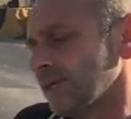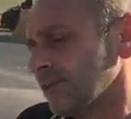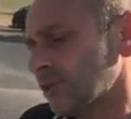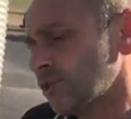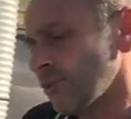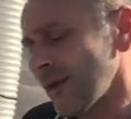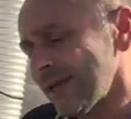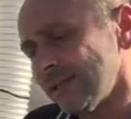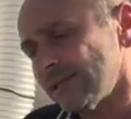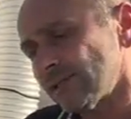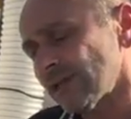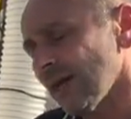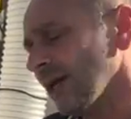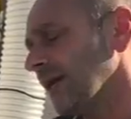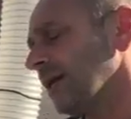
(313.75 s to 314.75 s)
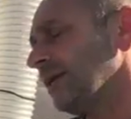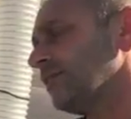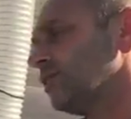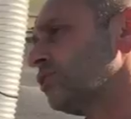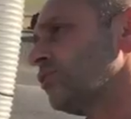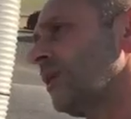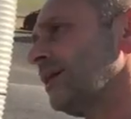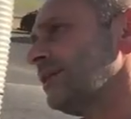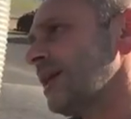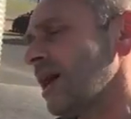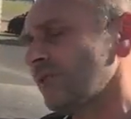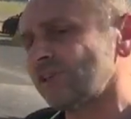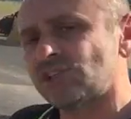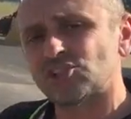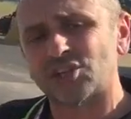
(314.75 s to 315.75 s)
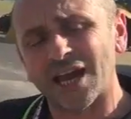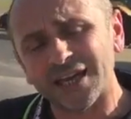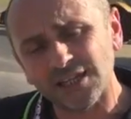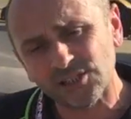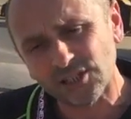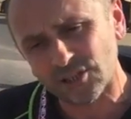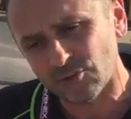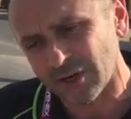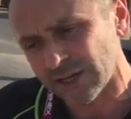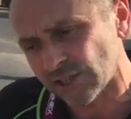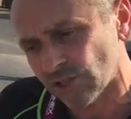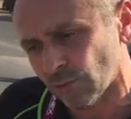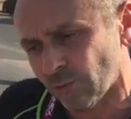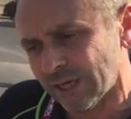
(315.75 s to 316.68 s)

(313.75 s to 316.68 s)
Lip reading: The trend now is changing, Ranger.